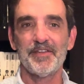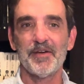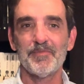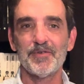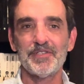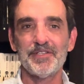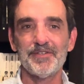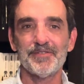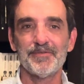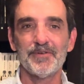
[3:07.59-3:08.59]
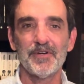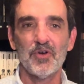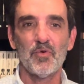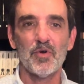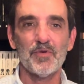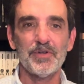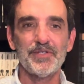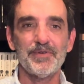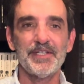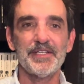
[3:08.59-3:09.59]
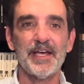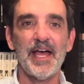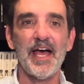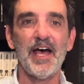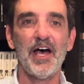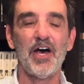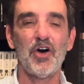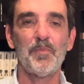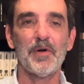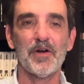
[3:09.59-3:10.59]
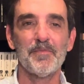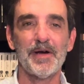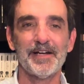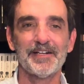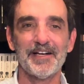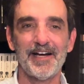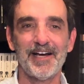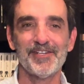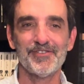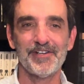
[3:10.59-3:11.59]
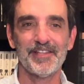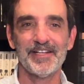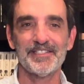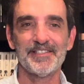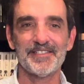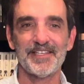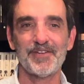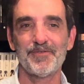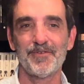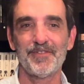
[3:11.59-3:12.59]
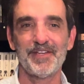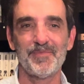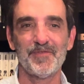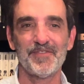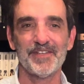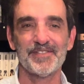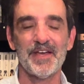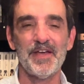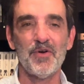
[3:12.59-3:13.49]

Number two, what are we doing to help our mitochondria? That's the central theme of this.